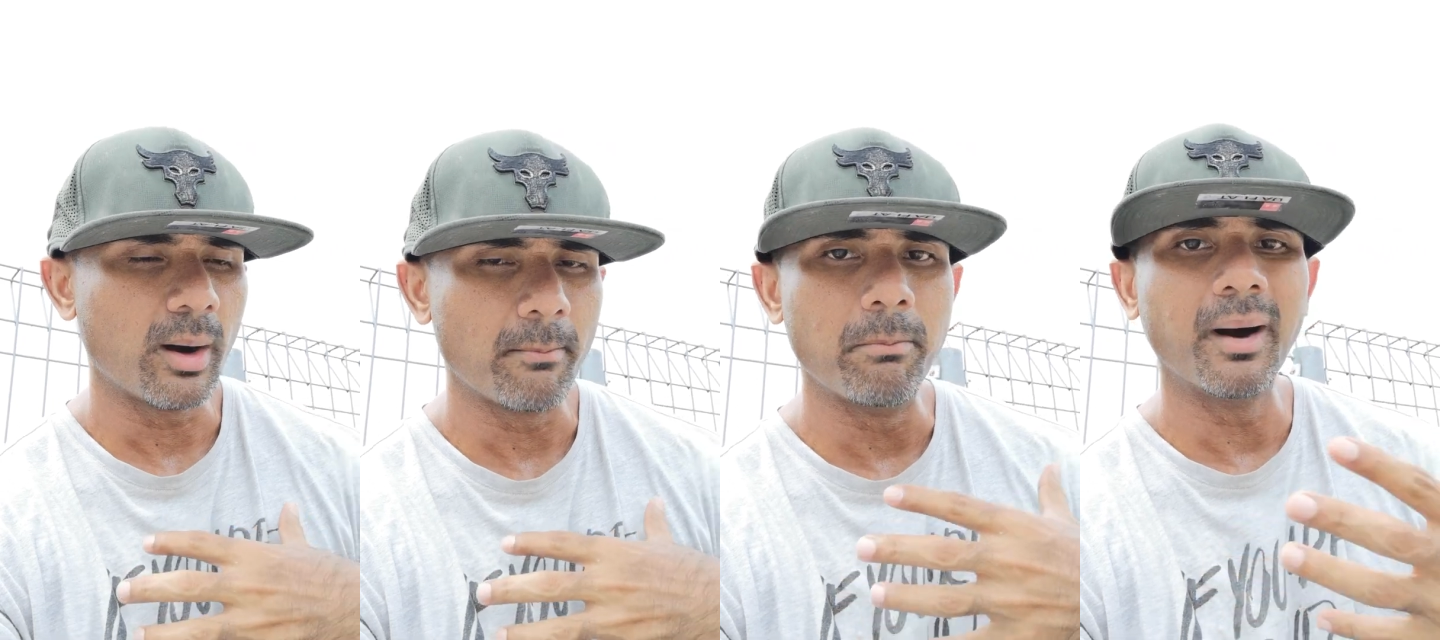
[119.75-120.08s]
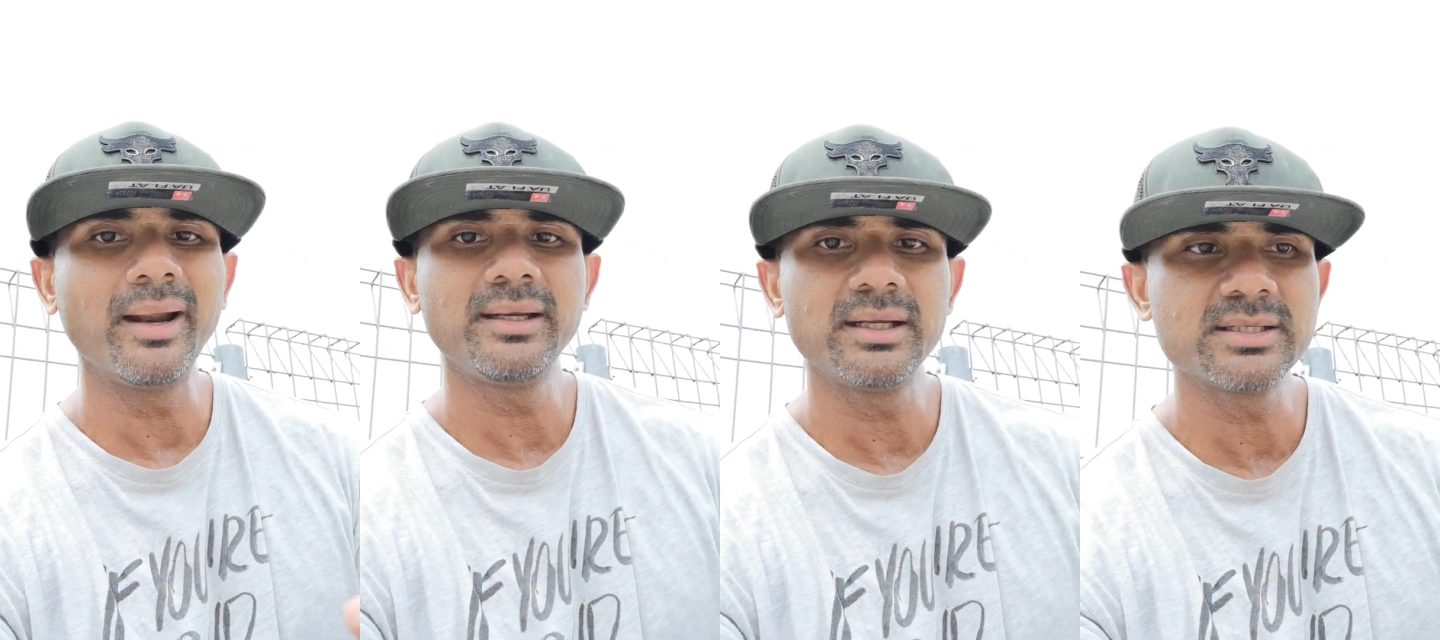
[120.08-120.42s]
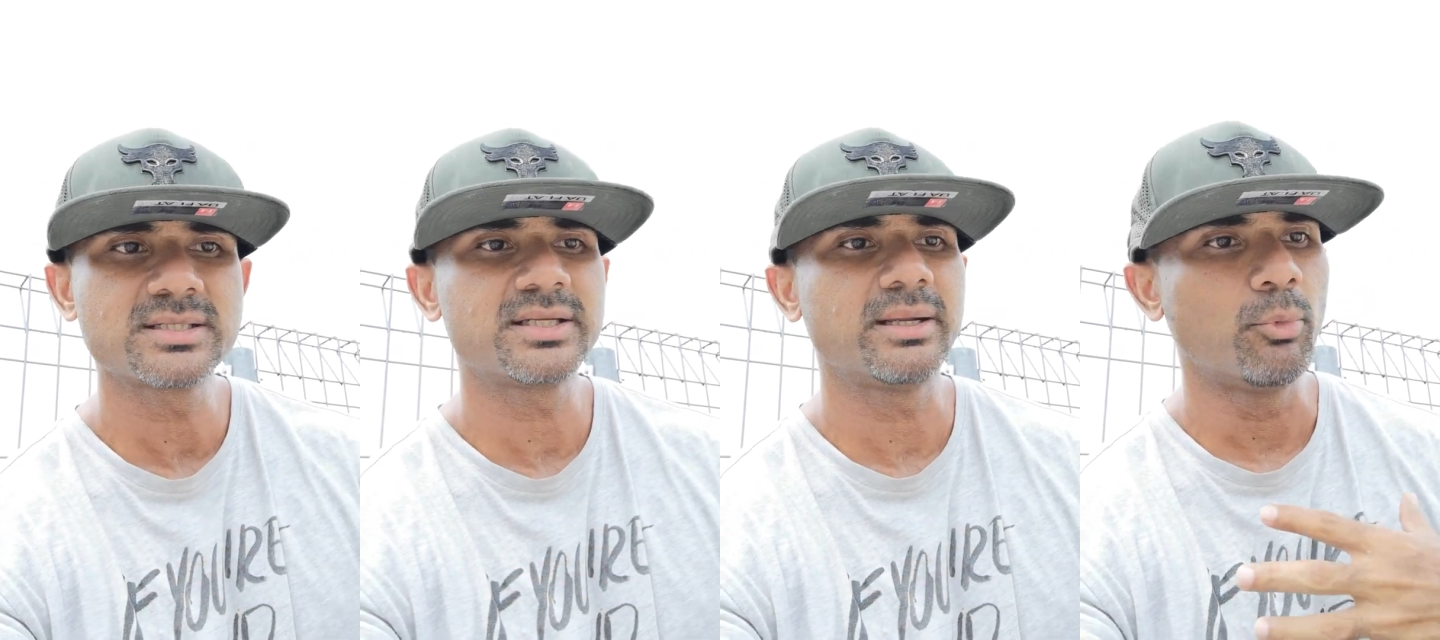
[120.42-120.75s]
abundant
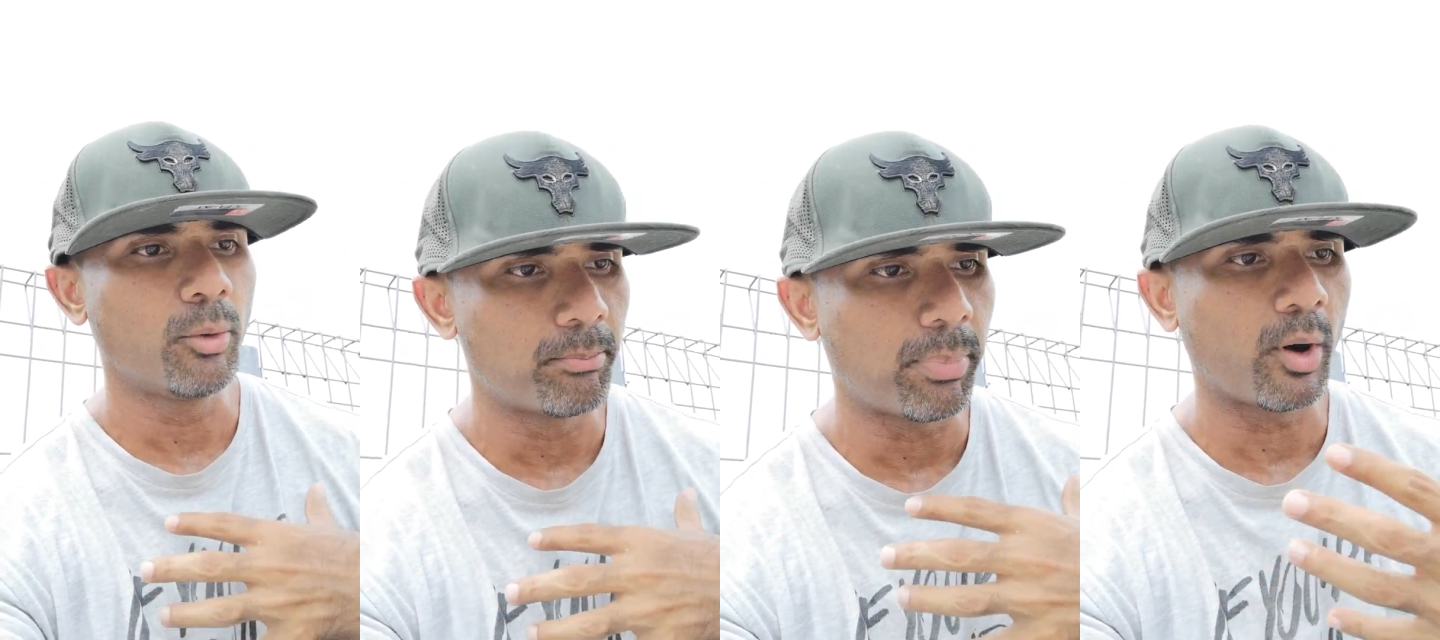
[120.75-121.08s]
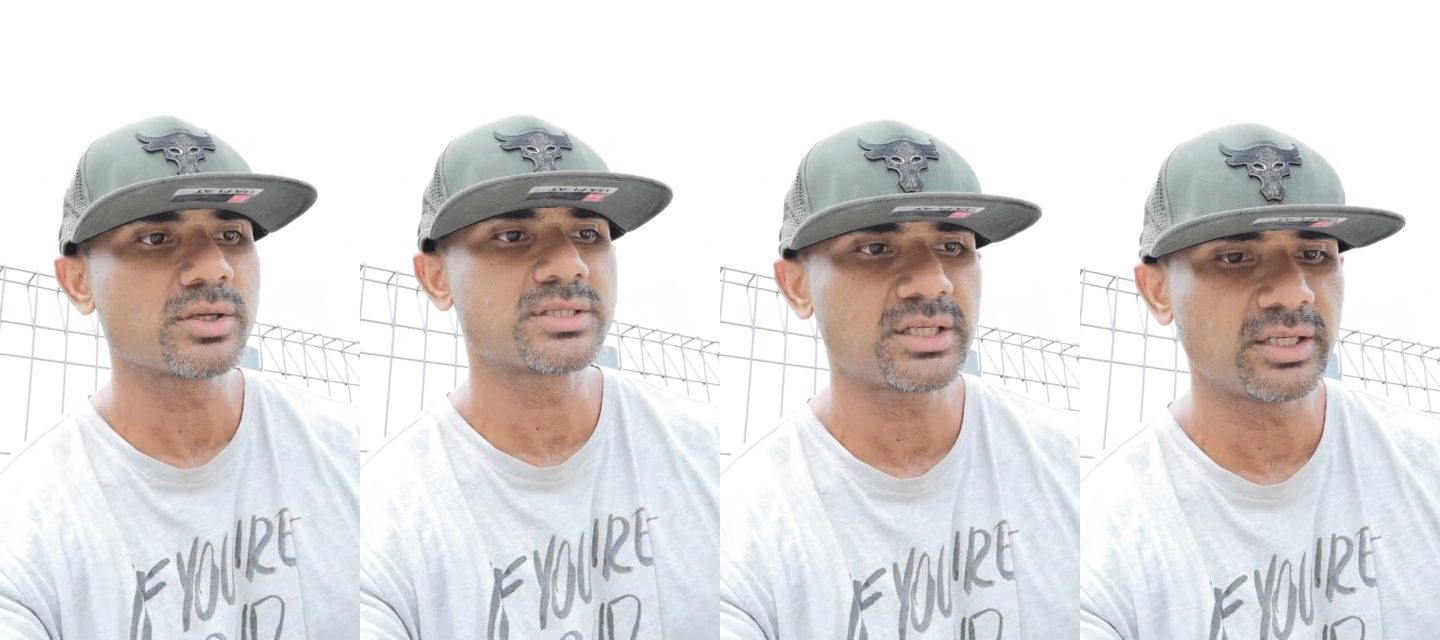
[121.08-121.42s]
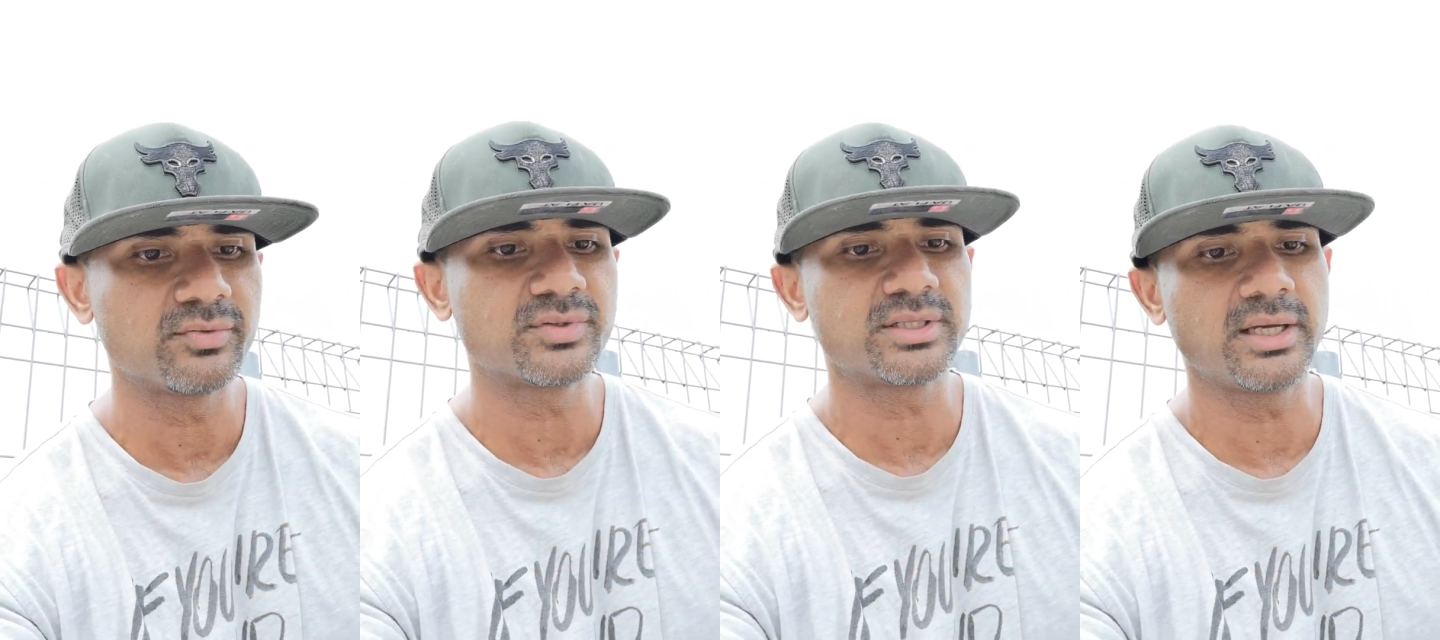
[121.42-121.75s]
state, more
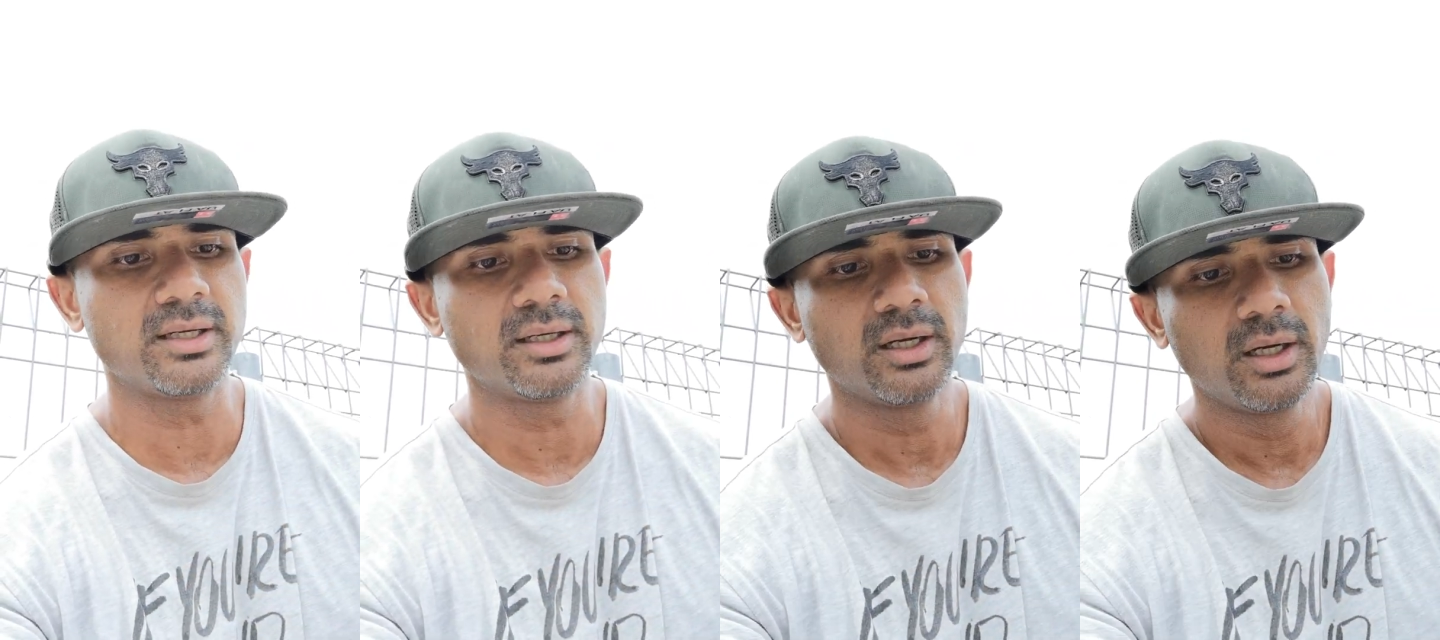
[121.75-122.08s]
positive state.